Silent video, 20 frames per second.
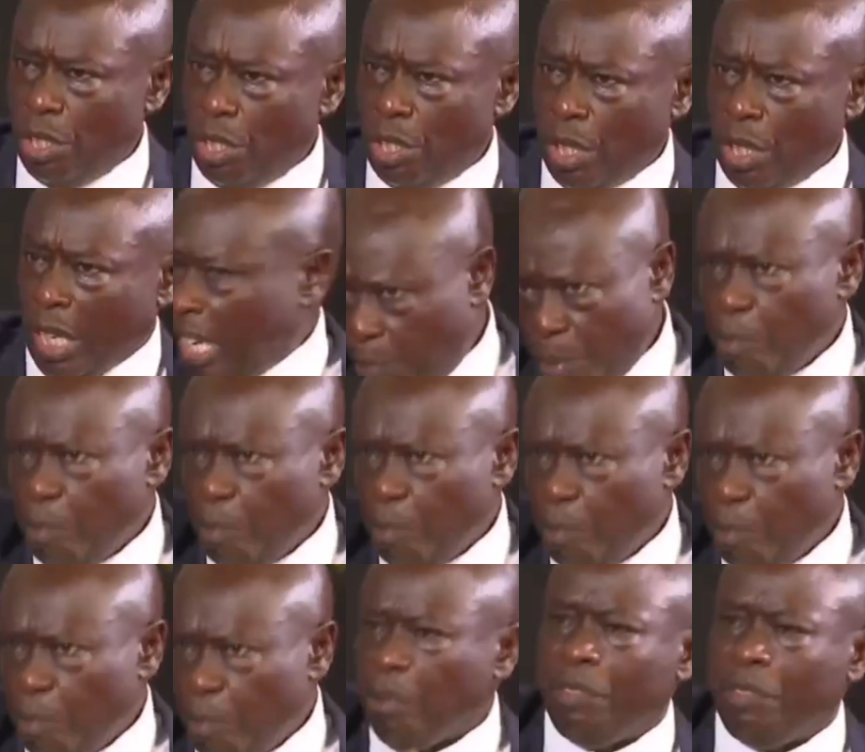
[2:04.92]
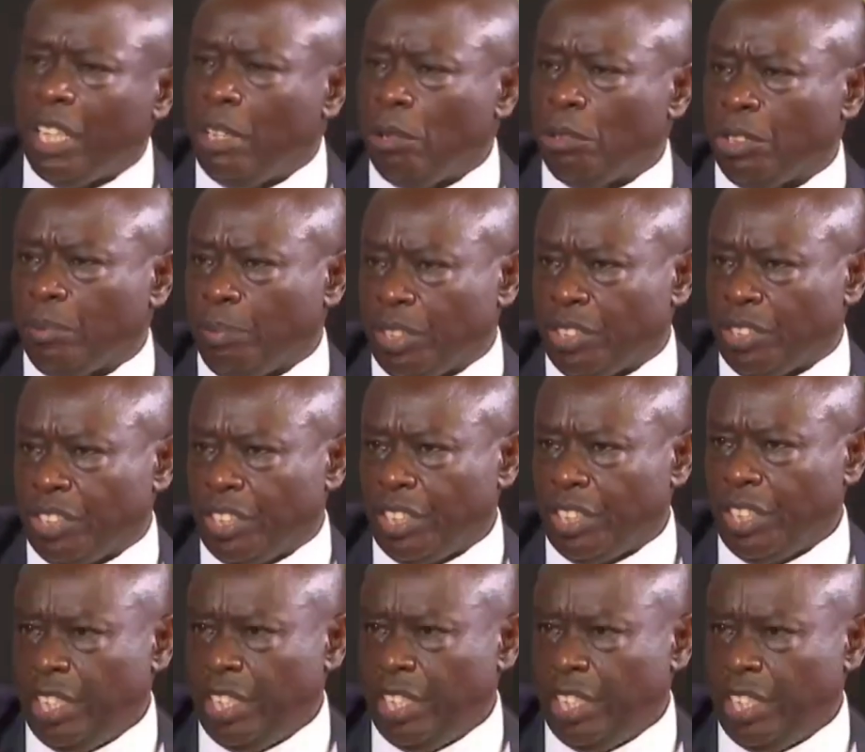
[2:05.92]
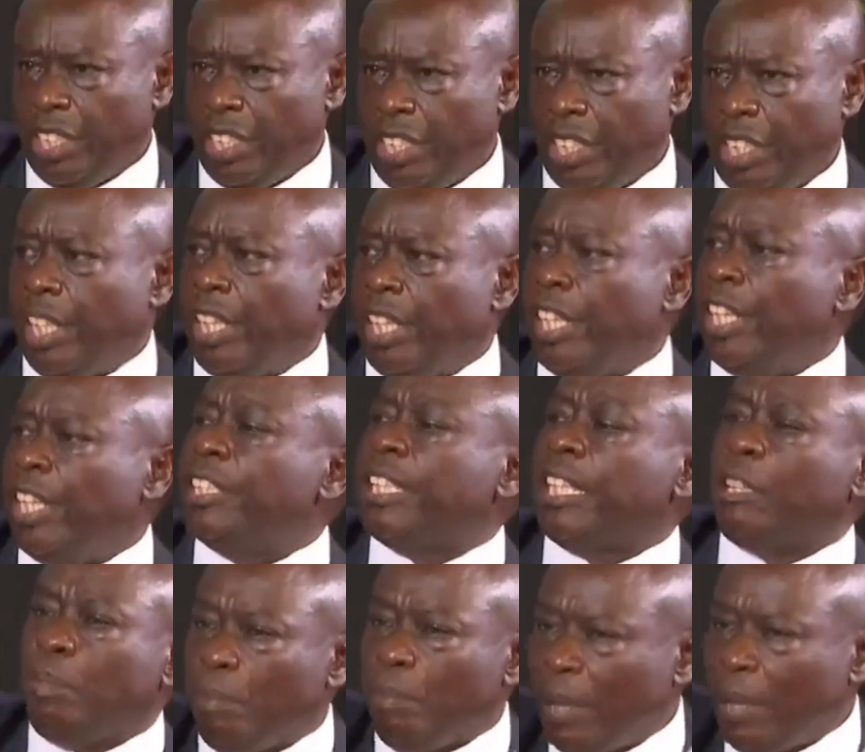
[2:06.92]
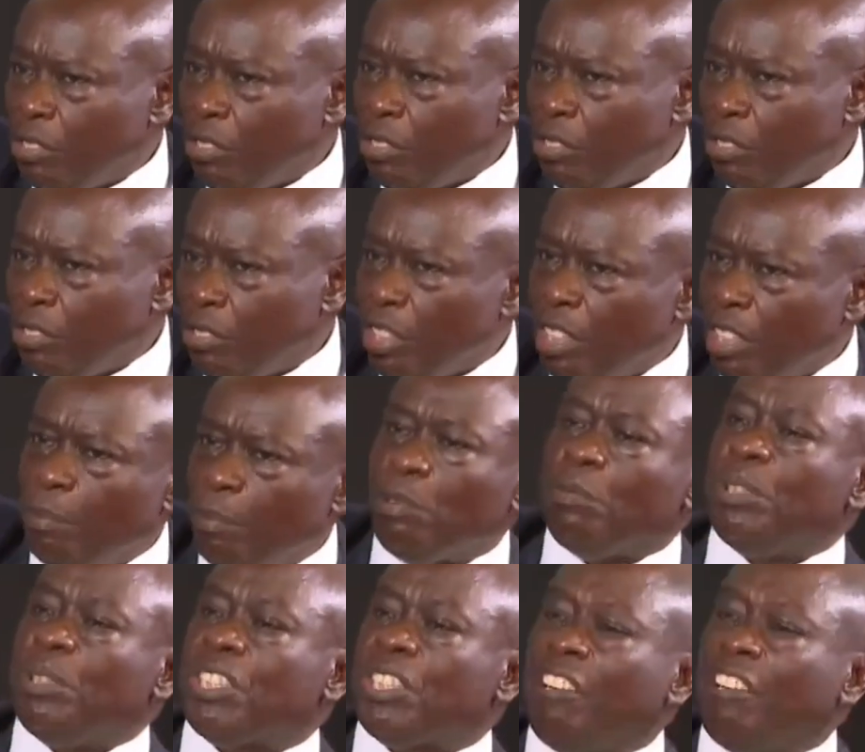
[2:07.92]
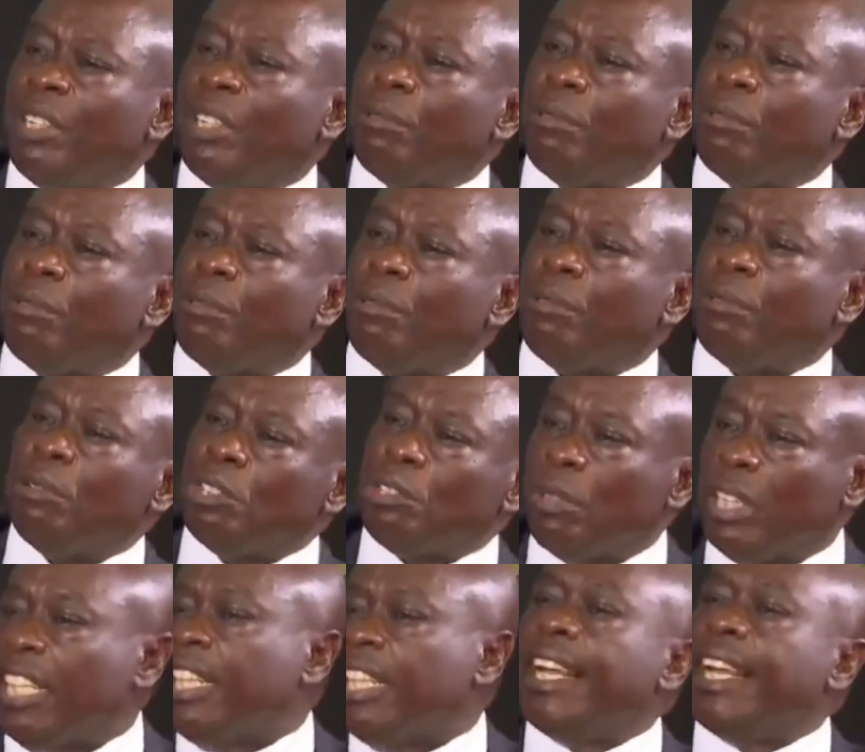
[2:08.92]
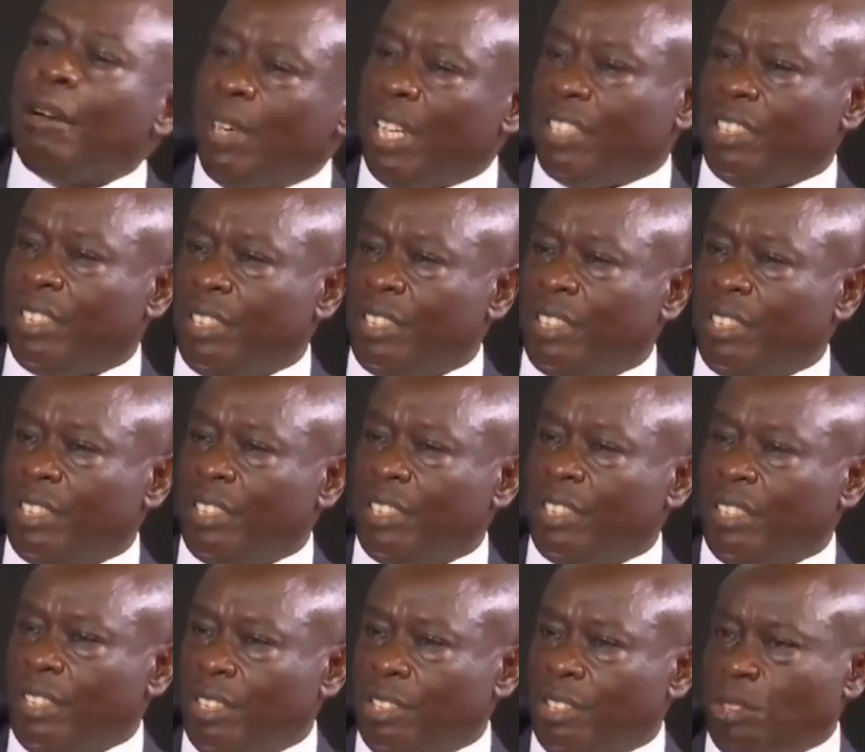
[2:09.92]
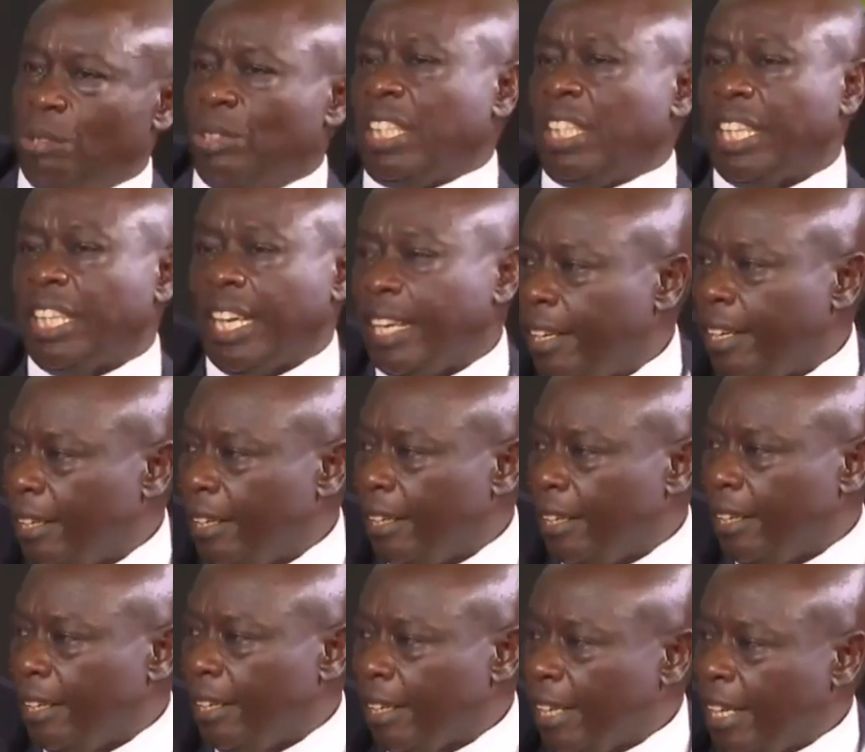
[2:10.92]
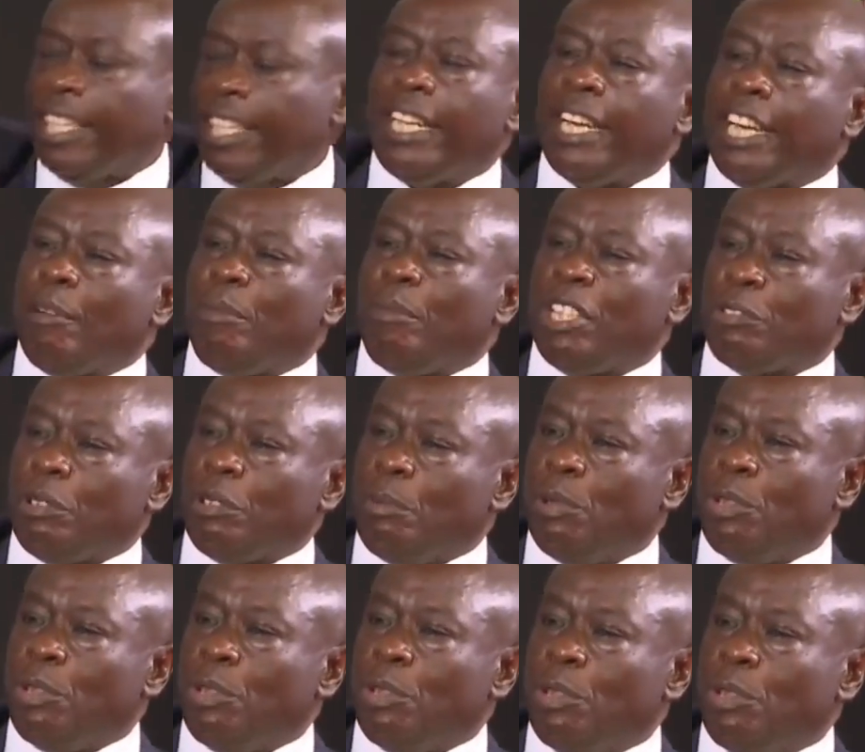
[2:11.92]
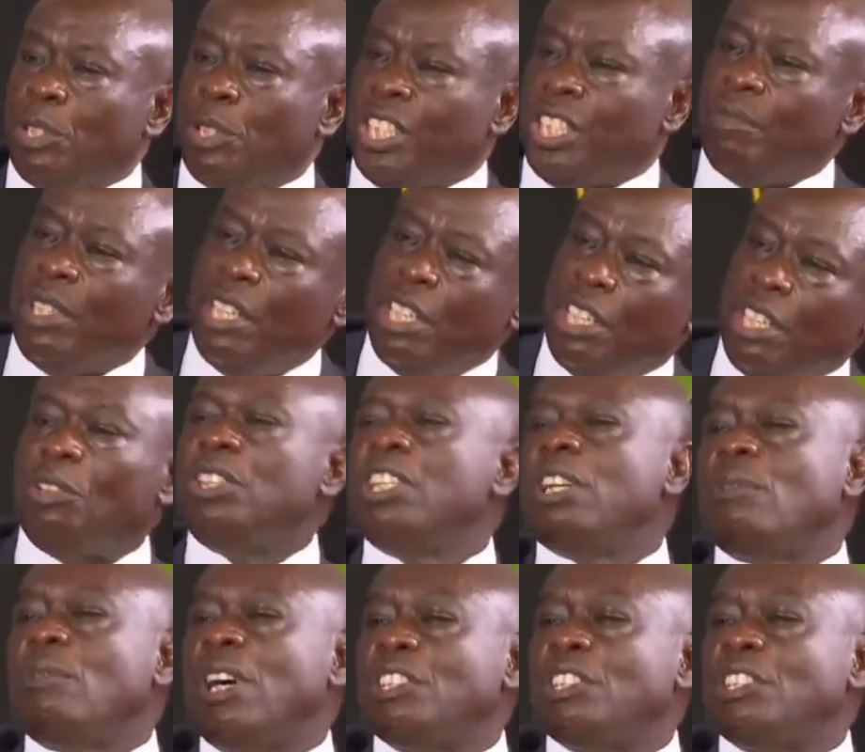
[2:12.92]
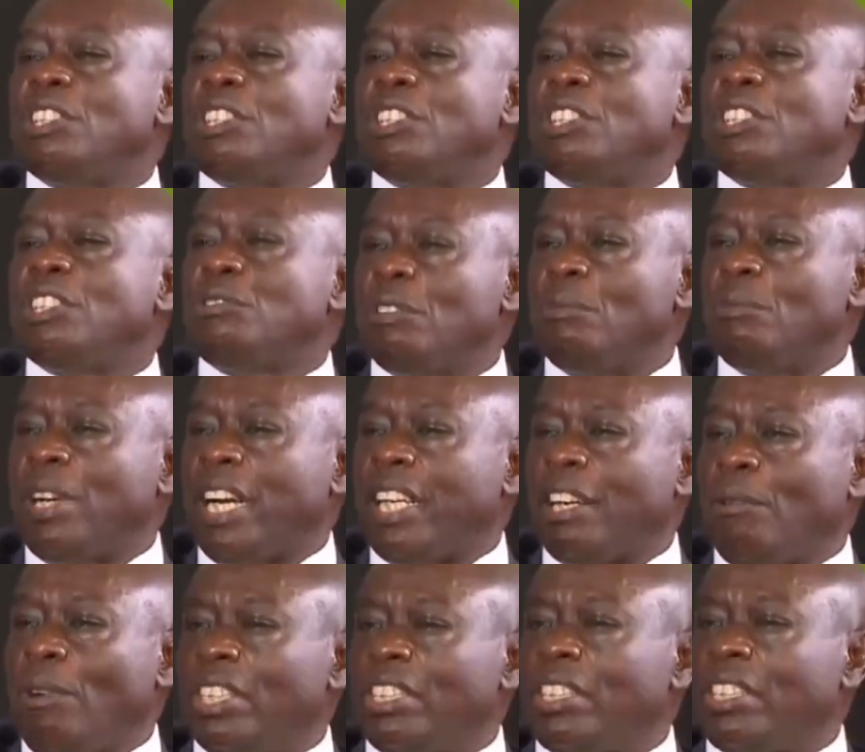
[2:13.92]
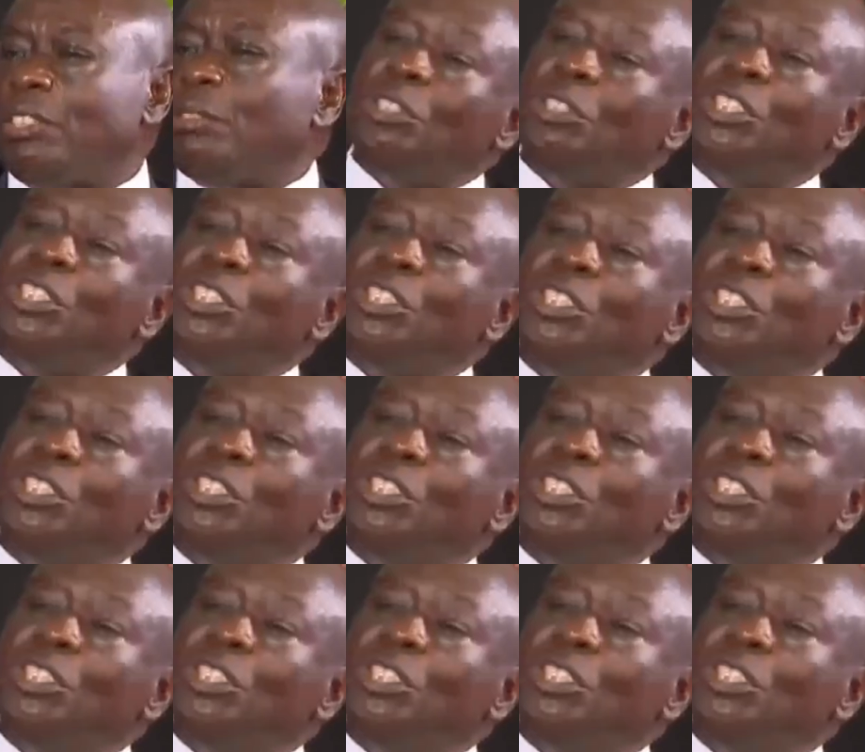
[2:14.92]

that they hold, and they are people very close to the president, is that the purpose of the broad-based government was to get numbers so that they can get the numbers from ODM, join the ones from Kenya